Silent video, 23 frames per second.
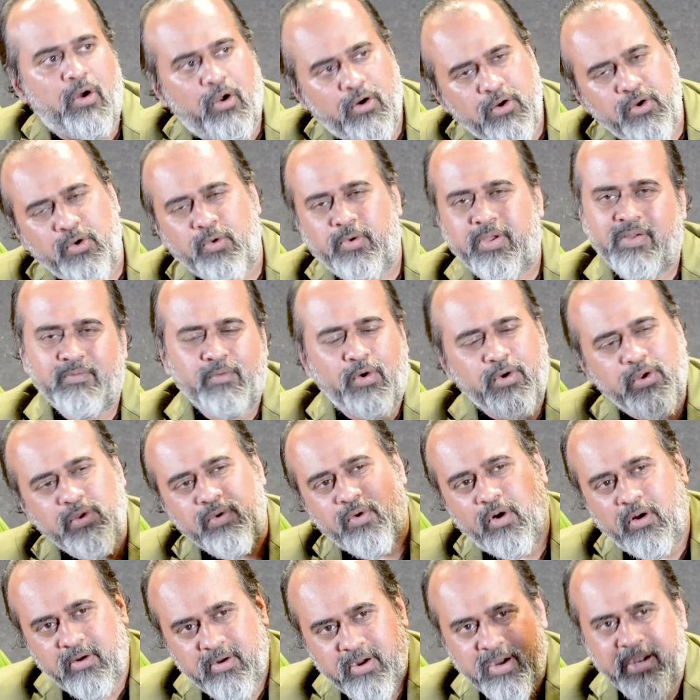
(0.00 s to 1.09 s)
Not doing what you
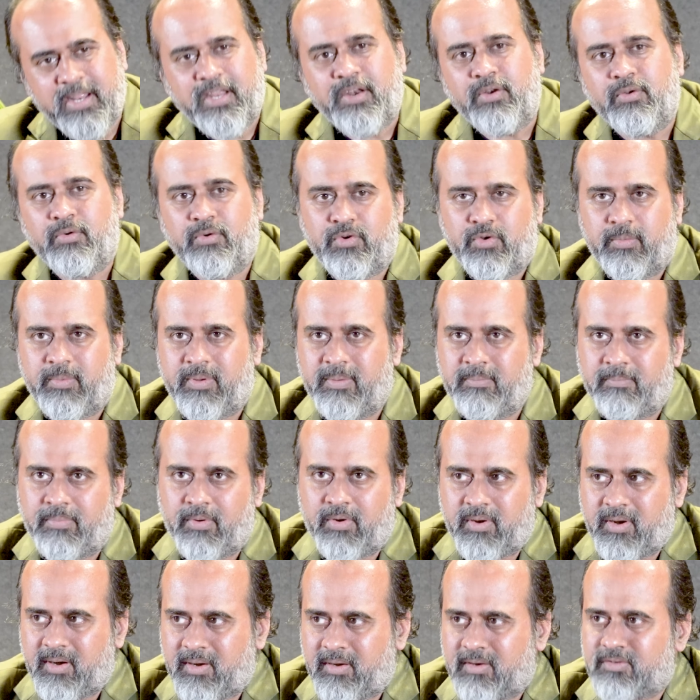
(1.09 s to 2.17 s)
already know to be
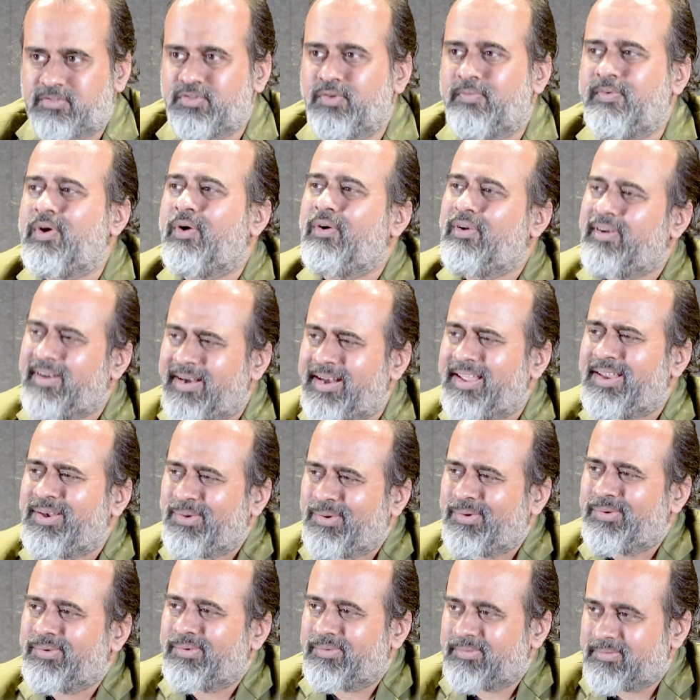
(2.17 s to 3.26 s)
important. So we already
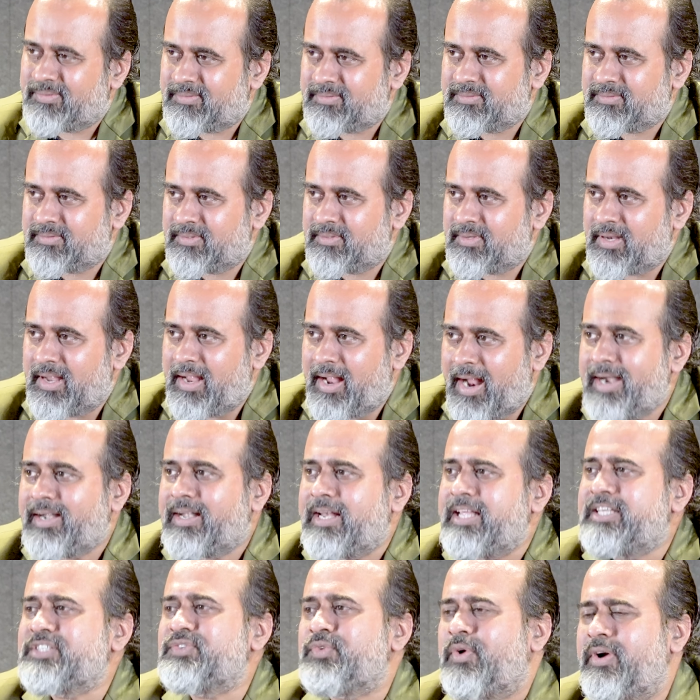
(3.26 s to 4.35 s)
know. At
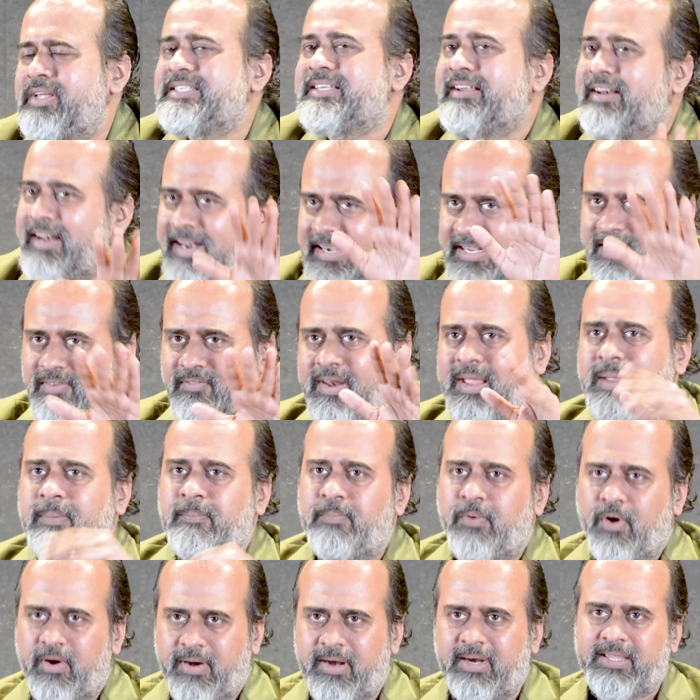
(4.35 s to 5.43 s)
least what is relatively
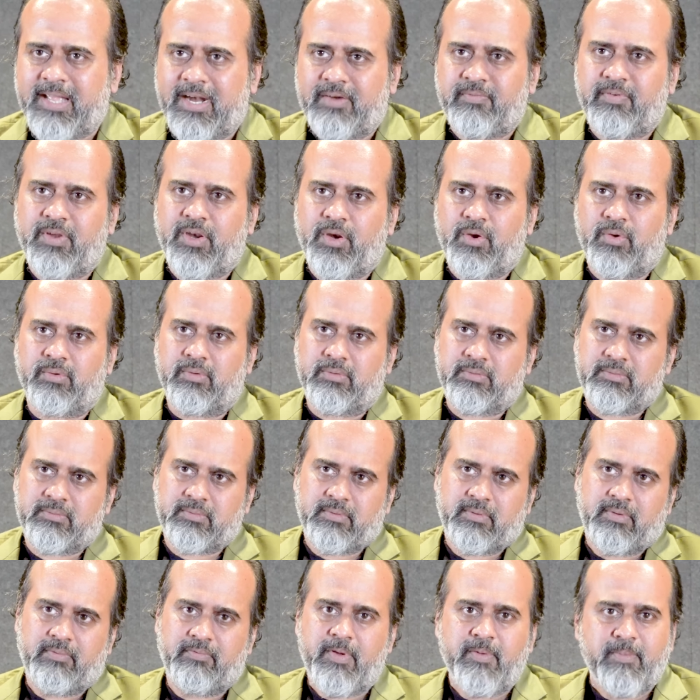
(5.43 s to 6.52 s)
important that we know.
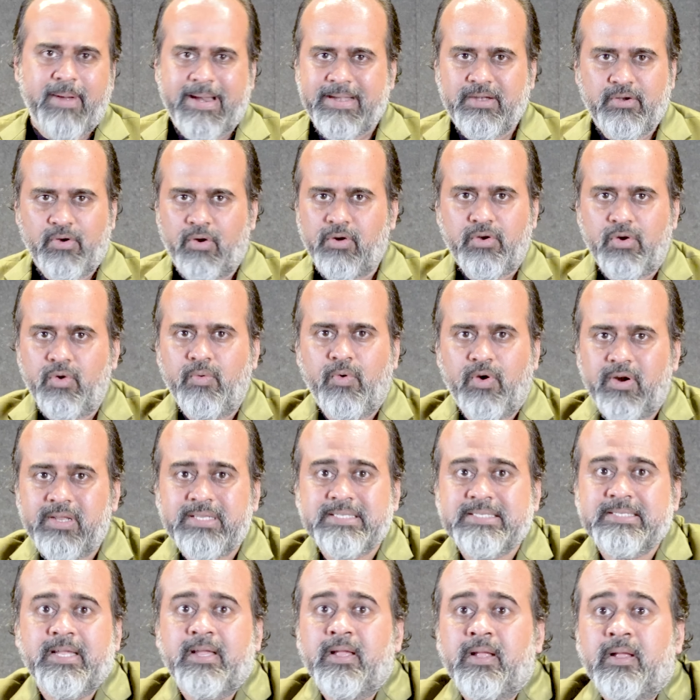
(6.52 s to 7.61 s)
We might not know what
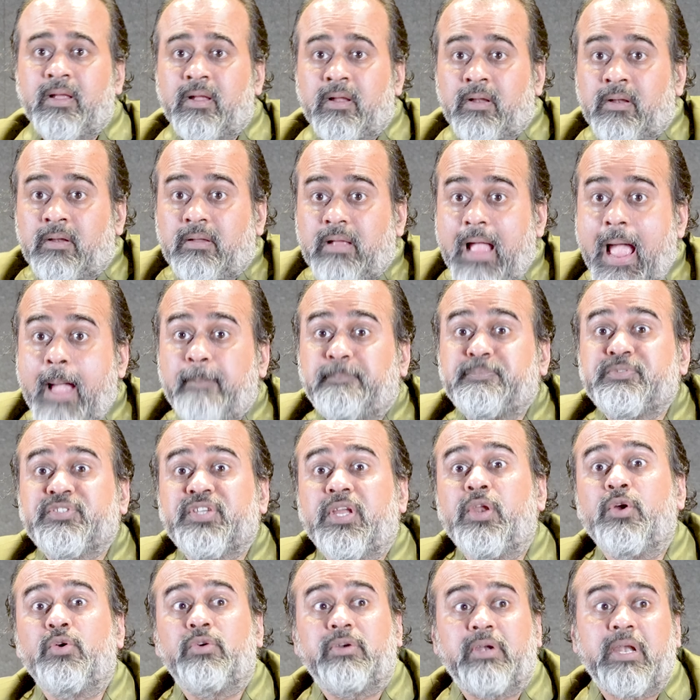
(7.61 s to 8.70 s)
is
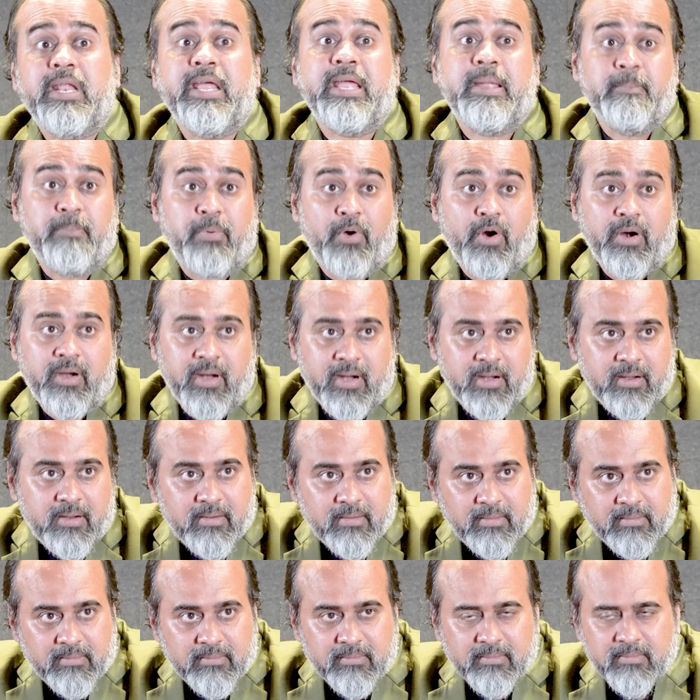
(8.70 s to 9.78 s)
absolutely important,
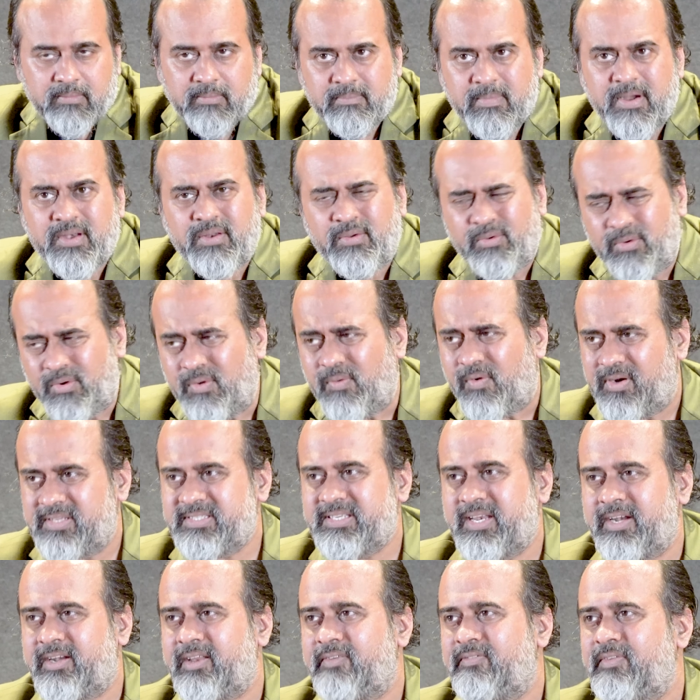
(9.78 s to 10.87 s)
but you know what is
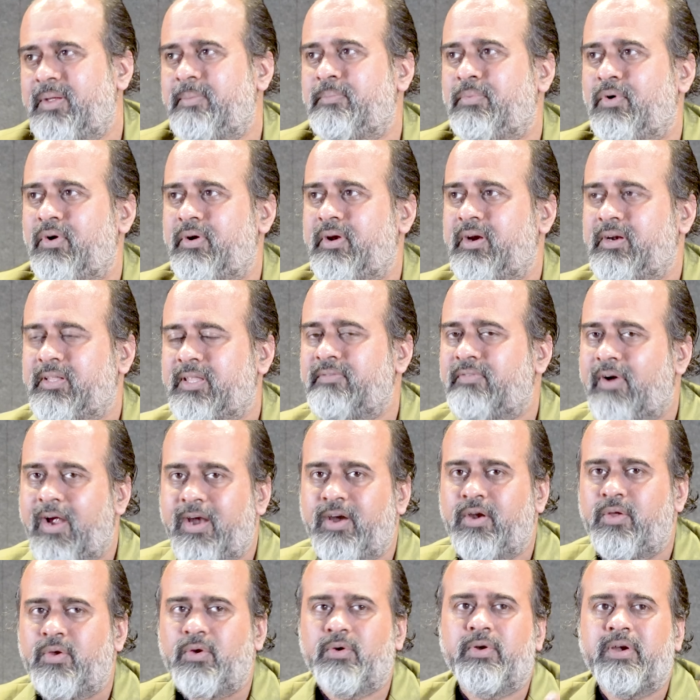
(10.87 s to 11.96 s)
relatively important. Then why
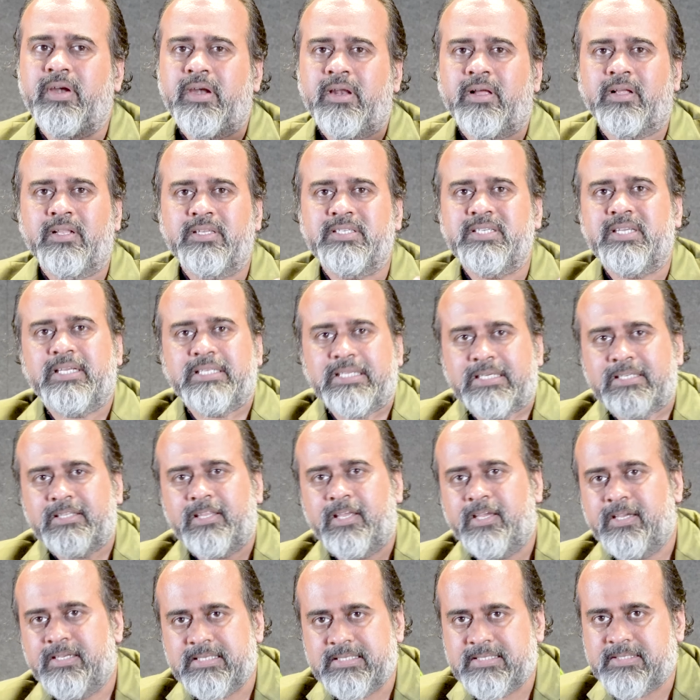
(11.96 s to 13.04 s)
do you indulge in other
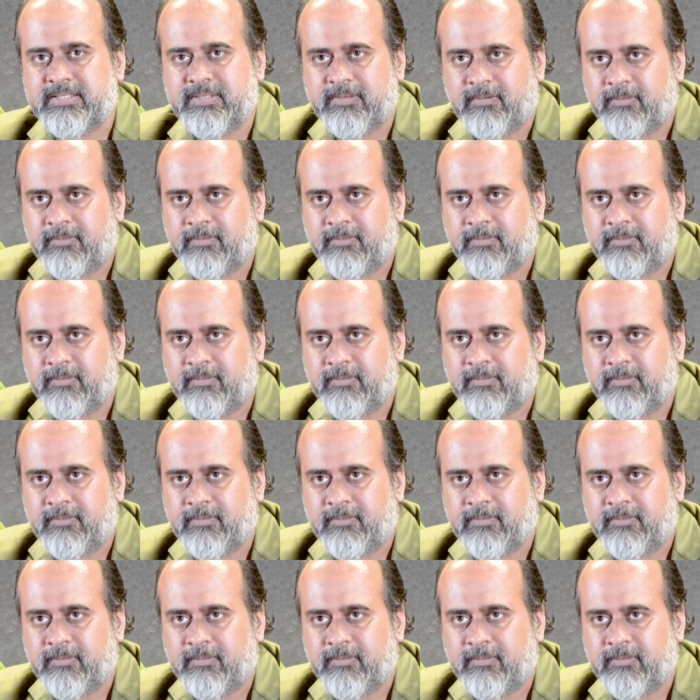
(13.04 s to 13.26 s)
things?